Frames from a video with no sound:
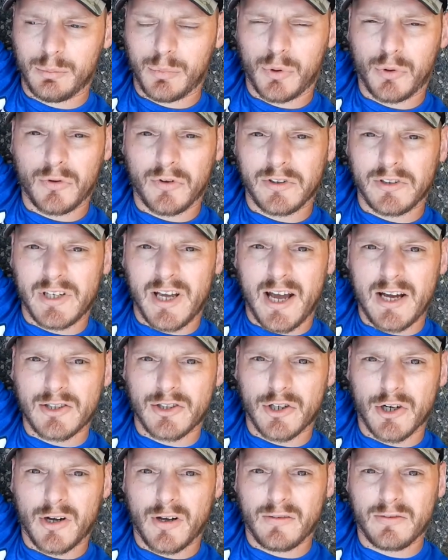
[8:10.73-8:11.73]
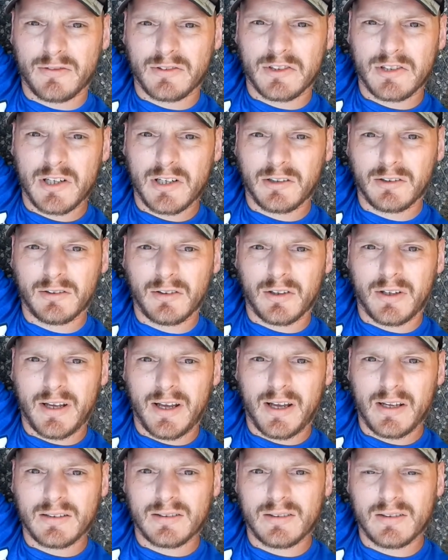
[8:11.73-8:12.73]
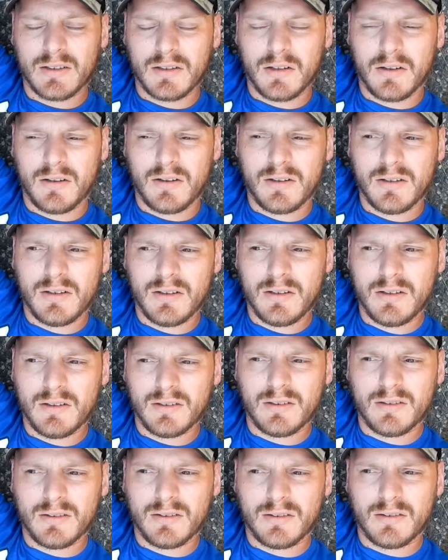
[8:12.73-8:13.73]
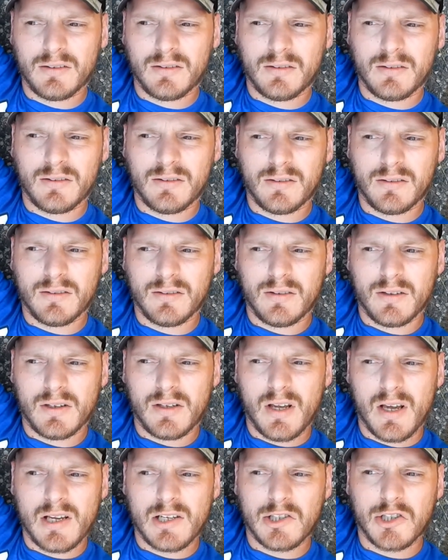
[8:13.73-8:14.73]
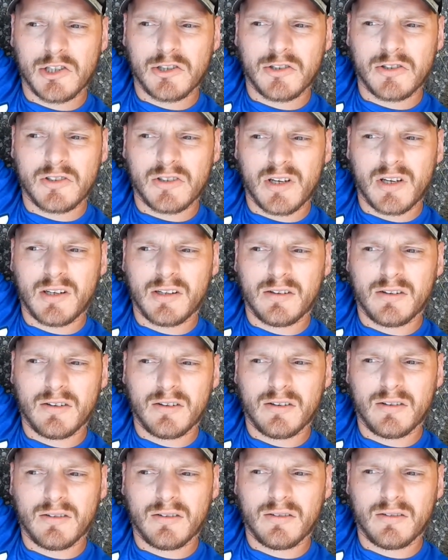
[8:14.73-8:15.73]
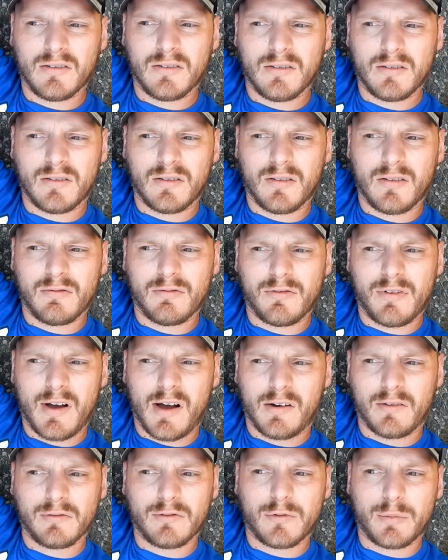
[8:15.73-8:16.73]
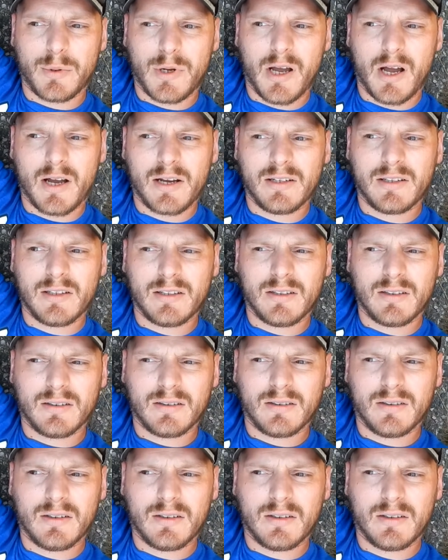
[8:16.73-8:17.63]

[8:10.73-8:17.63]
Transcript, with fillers: pull the dash off and take a look at the the gauges and the valves behind it